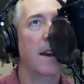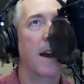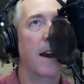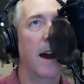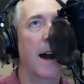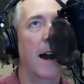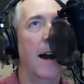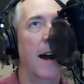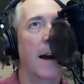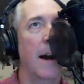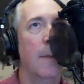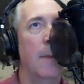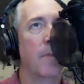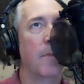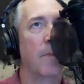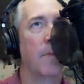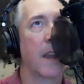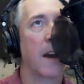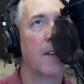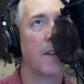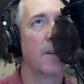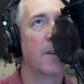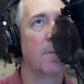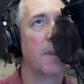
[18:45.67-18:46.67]

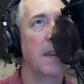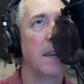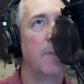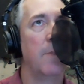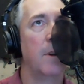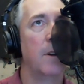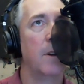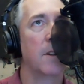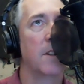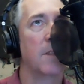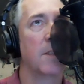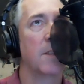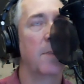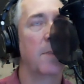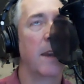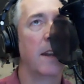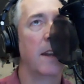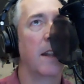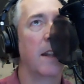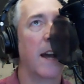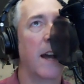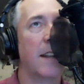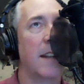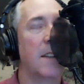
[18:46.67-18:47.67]
Other people
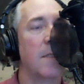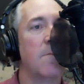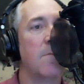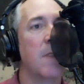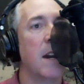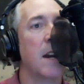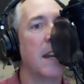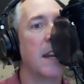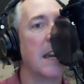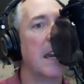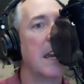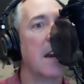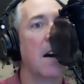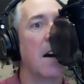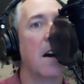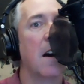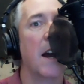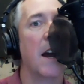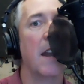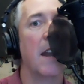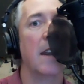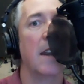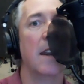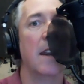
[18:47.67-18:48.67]
spend lots of money
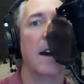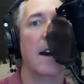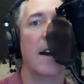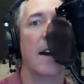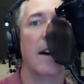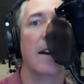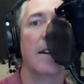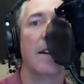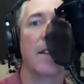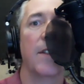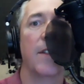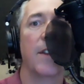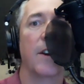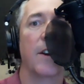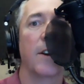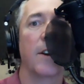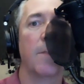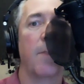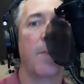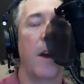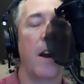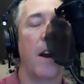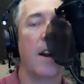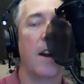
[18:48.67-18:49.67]
on
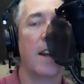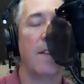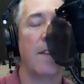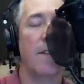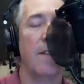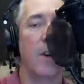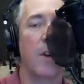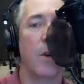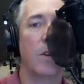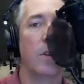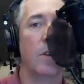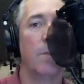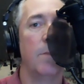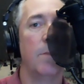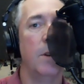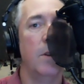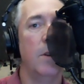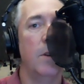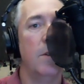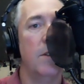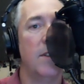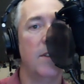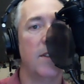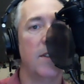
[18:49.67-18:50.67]
third-party vocal
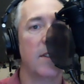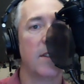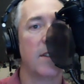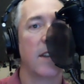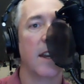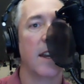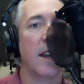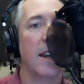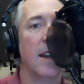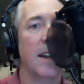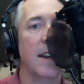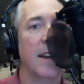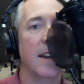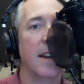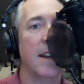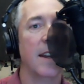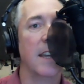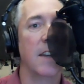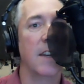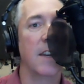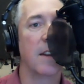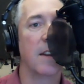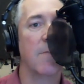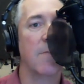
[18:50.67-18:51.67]
booths
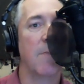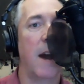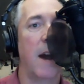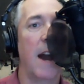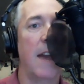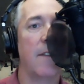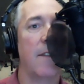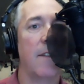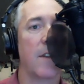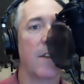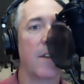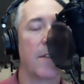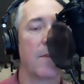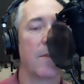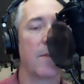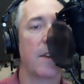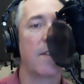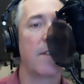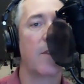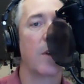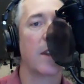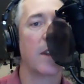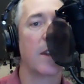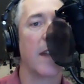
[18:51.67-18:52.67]
that you can buy for
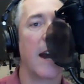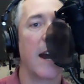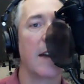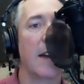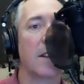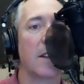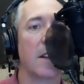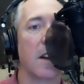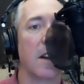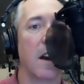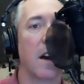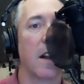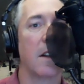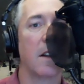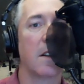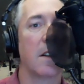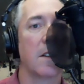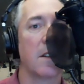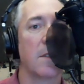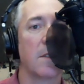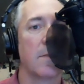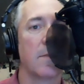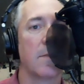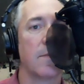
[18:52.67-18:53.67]

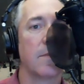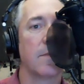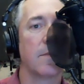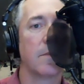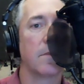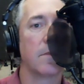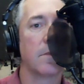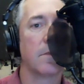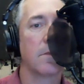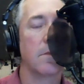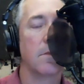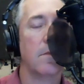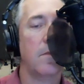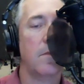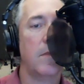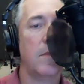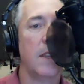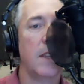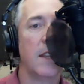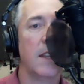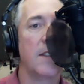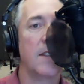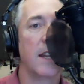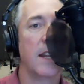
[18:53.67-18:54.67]
$3,000-$4,000
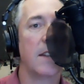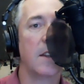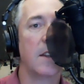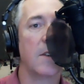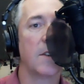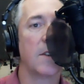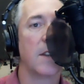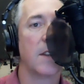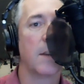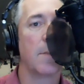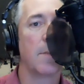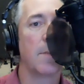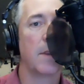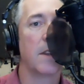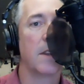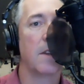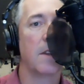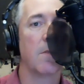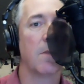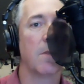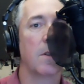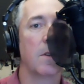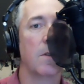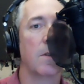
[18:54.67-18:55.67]
and set those up in your
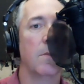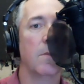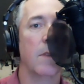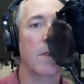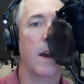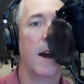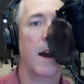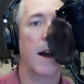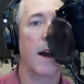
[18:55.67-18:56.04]
room.